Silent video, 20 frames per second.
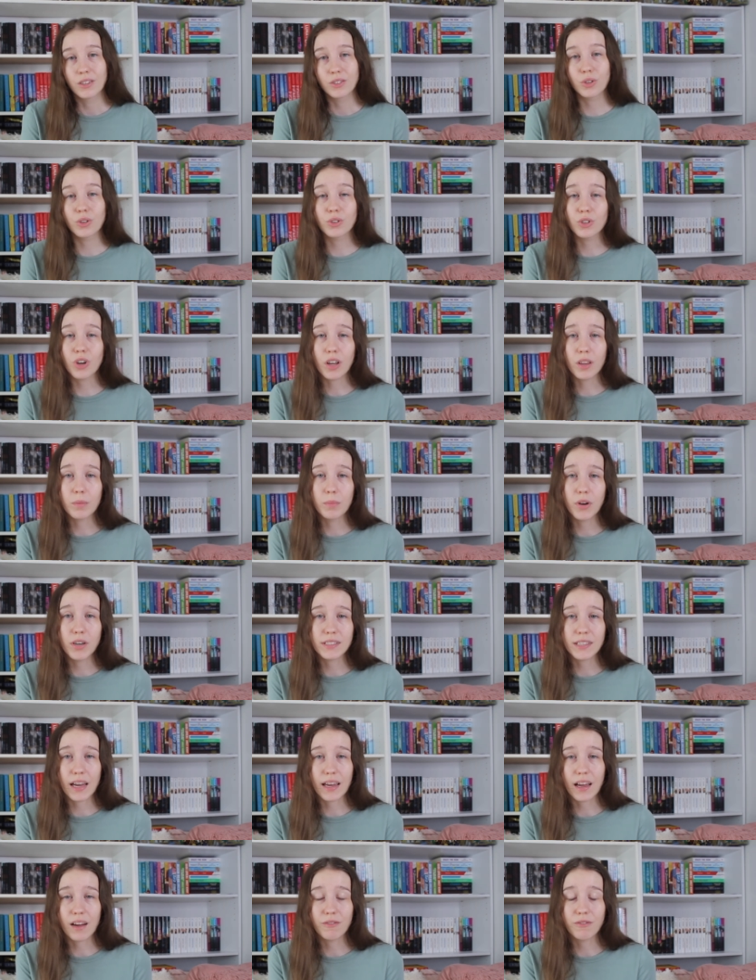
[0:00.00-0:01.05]
So those are all the books
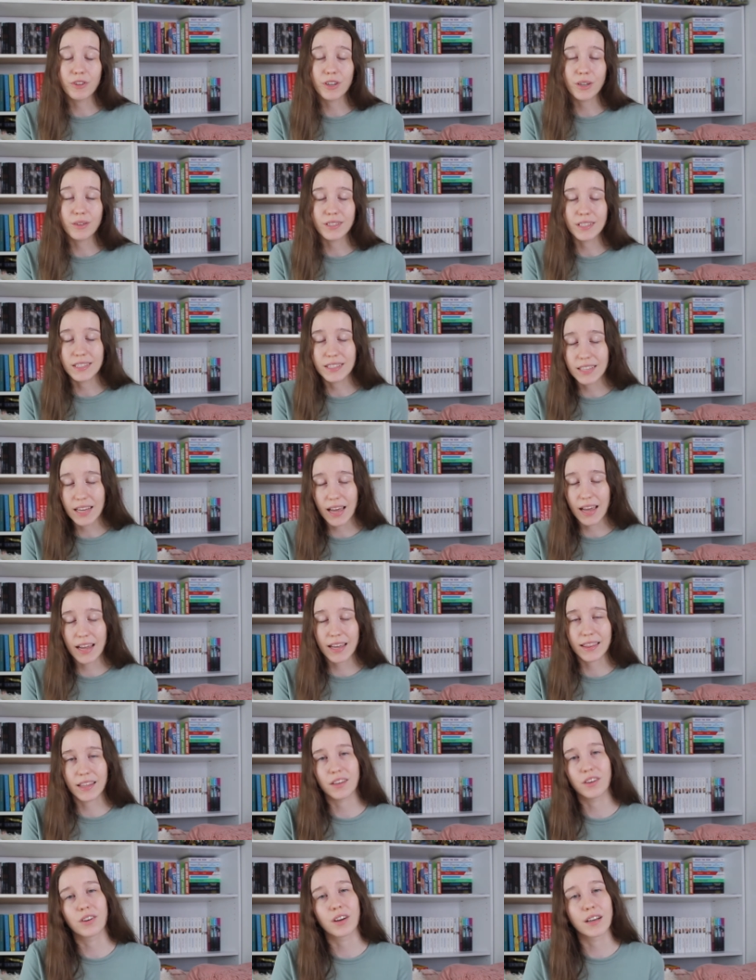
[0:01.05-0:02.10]
I have for you today.
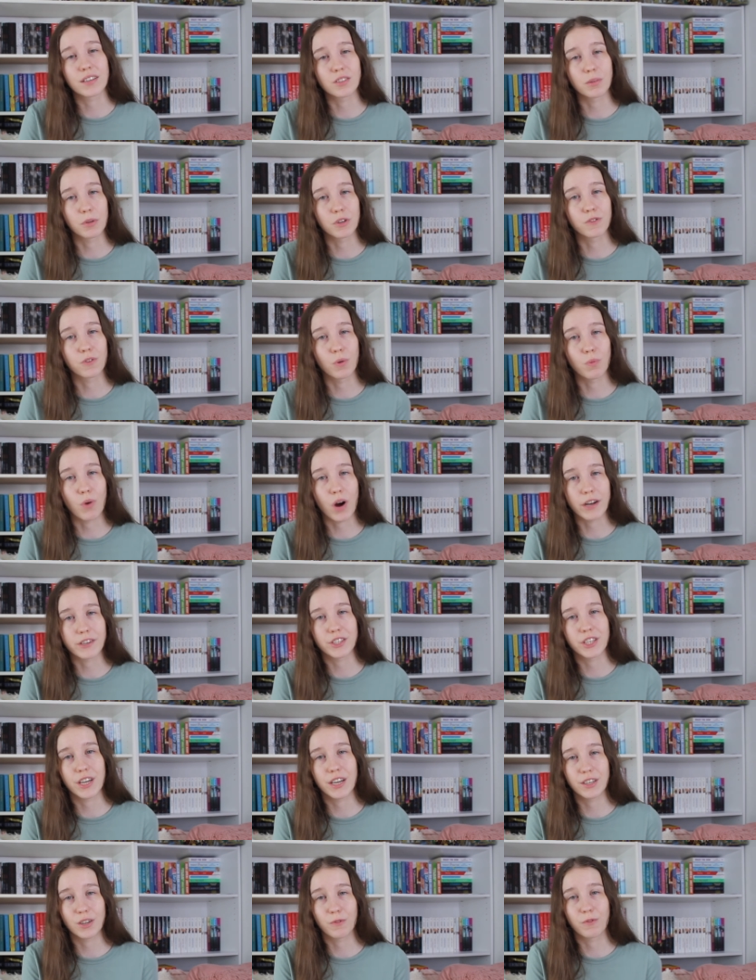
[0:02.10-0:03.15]
Thank you guys so much for
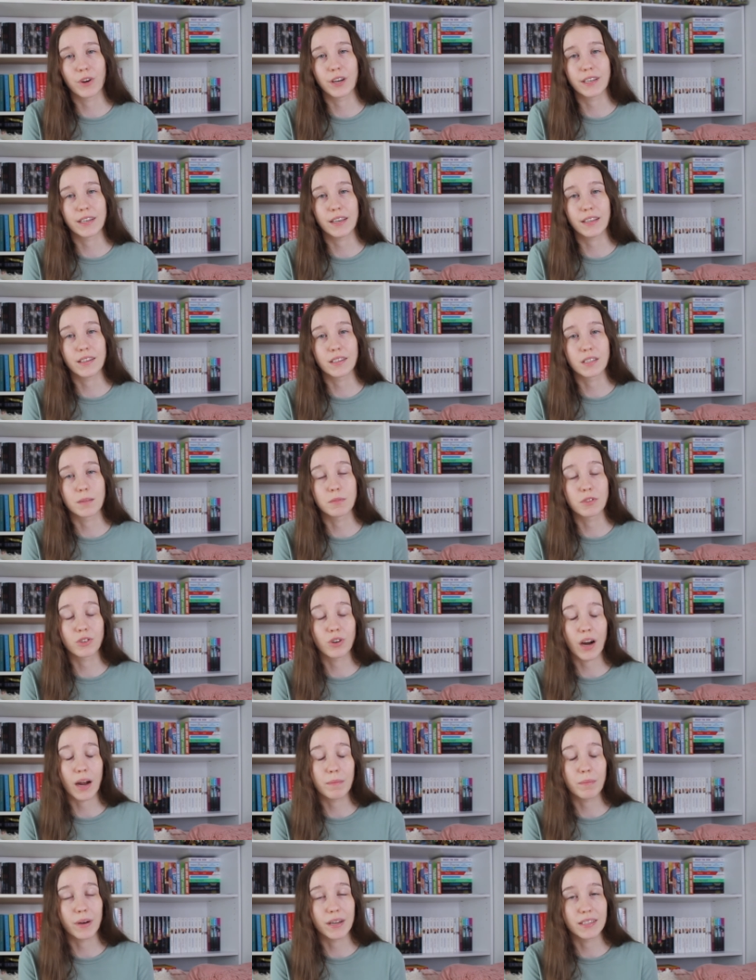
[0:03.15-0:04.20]
watching. Don't forget to hit the
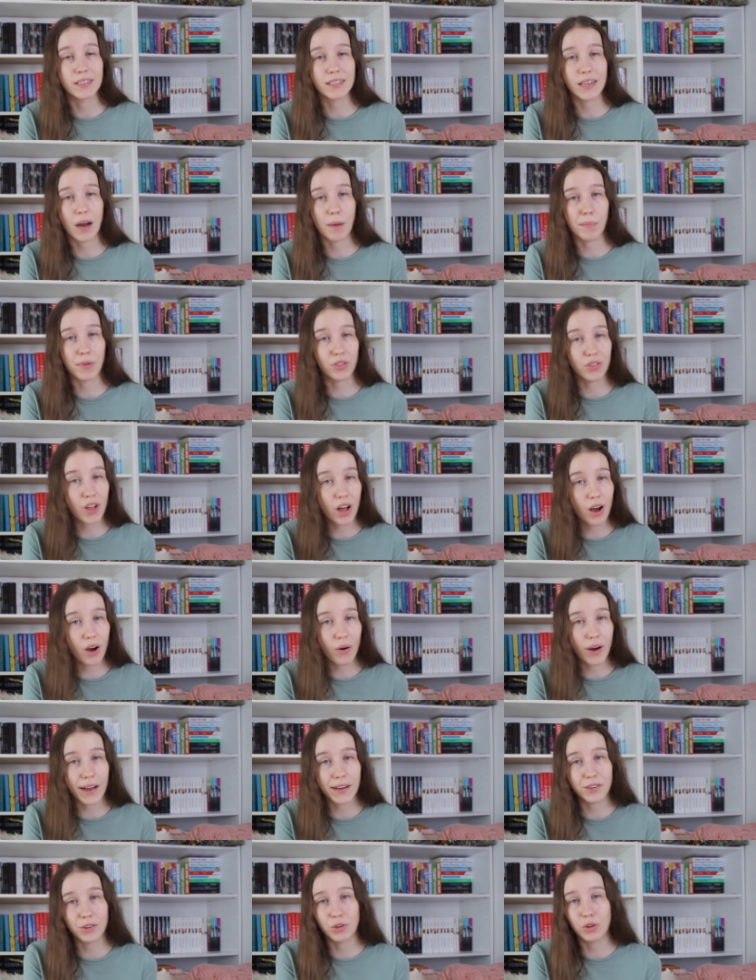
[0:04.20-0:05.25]
subscribe button down below.
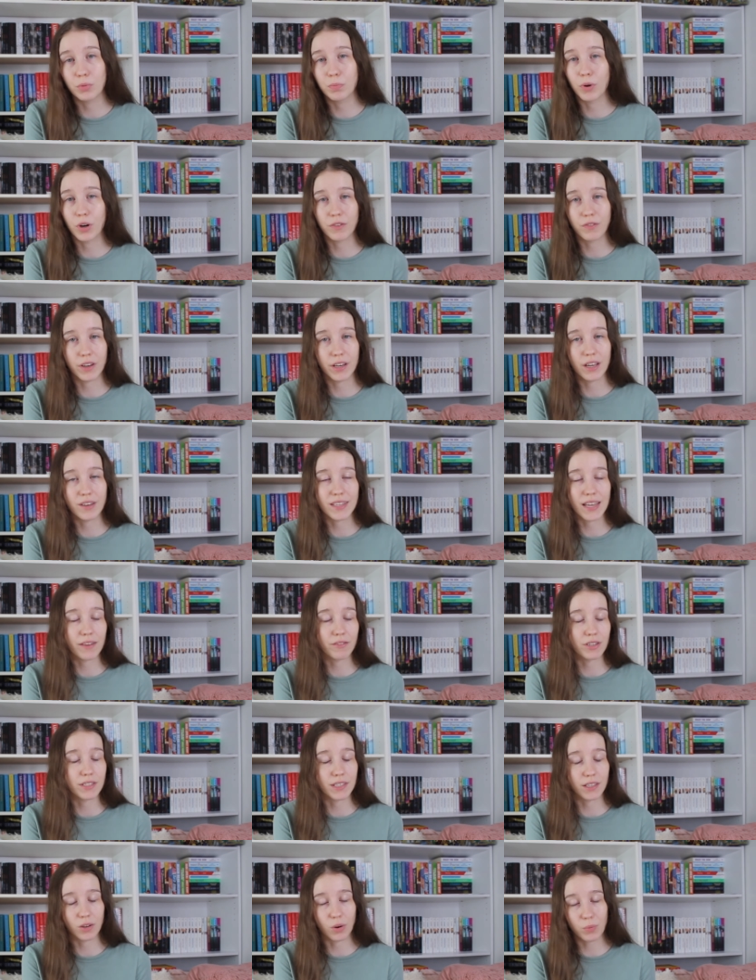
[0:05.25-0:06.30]
I do new book videos
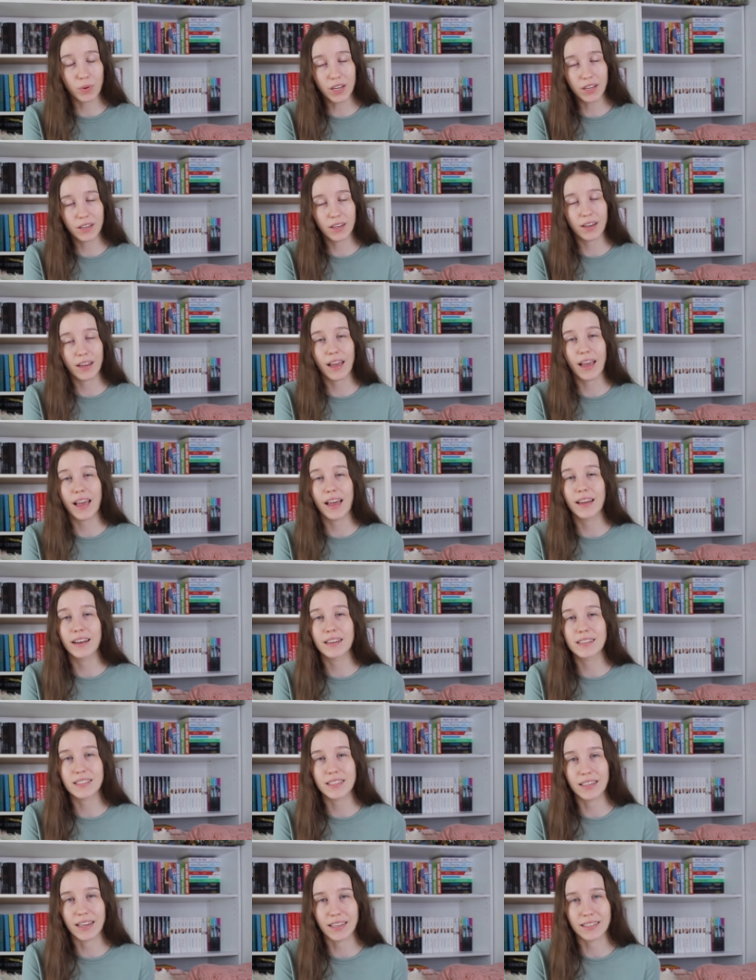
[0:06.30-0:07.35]
every single week and I'll
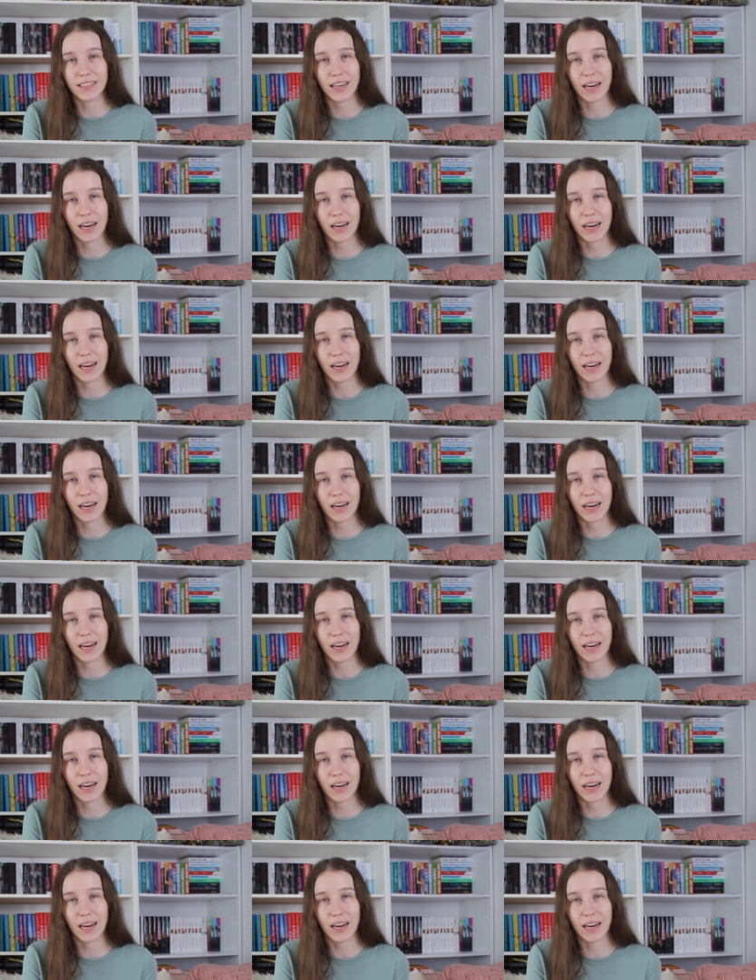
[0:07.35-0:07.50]
see you next